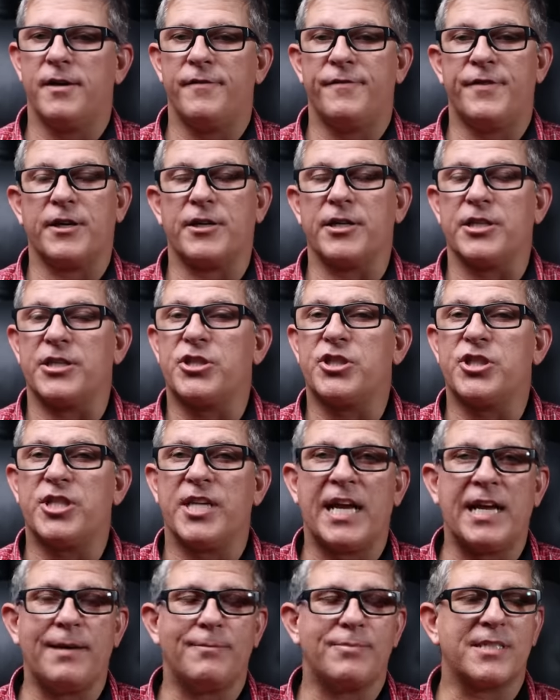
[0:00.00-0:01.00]
various
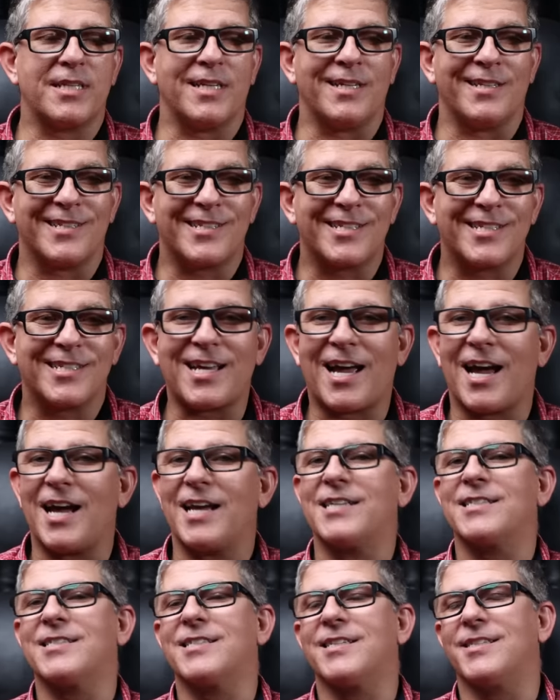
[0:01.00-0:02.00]
shapes and
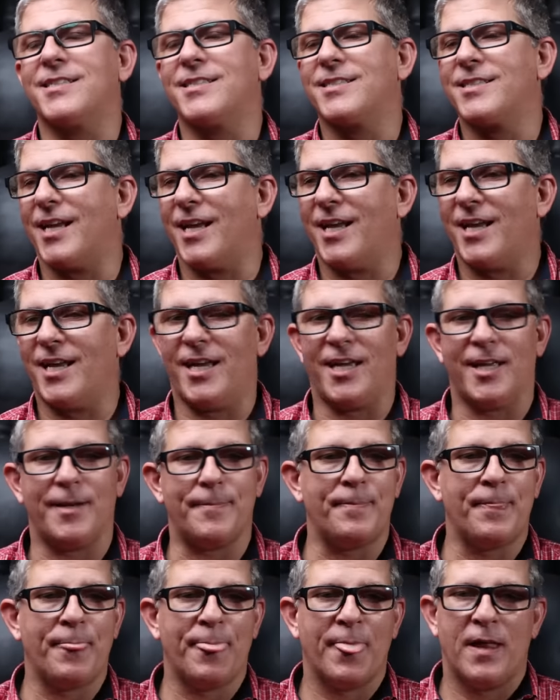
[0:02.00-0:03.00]
sizes,
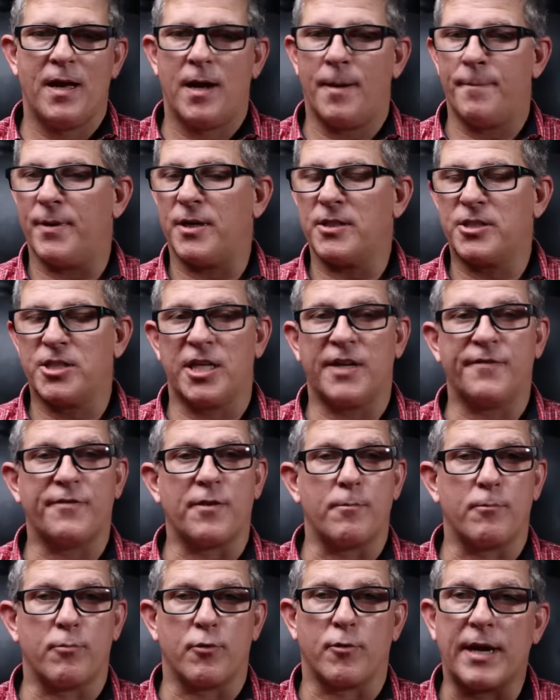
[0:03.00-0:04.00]
and a bunch of
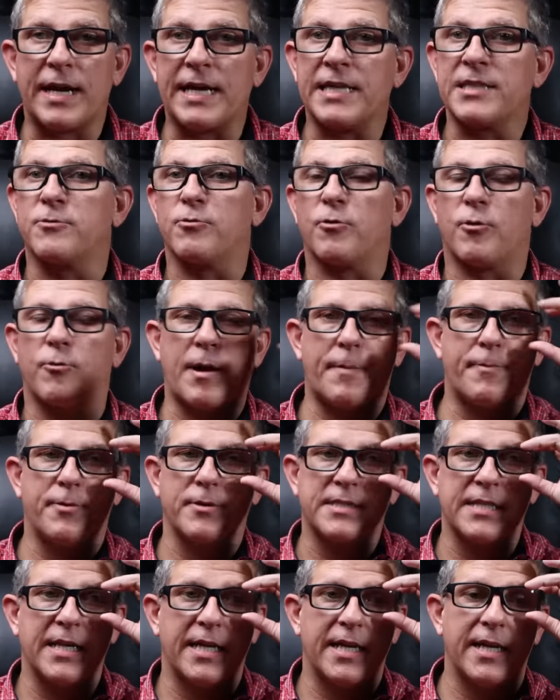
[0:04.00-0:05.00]
different brands were
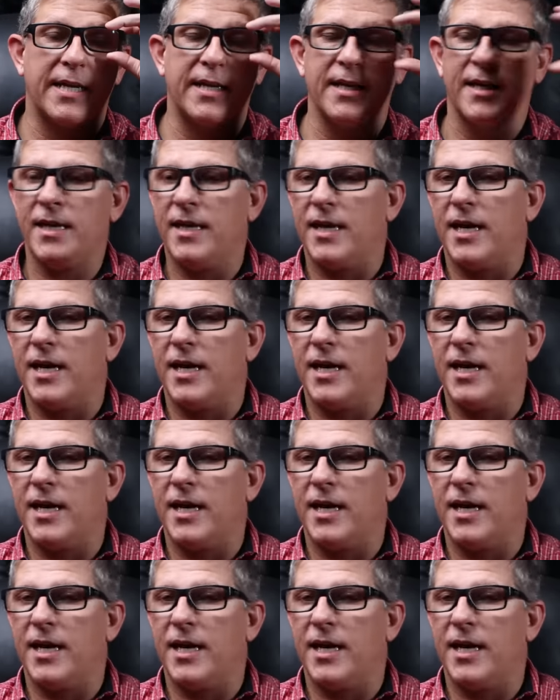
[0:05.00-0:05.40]
represented.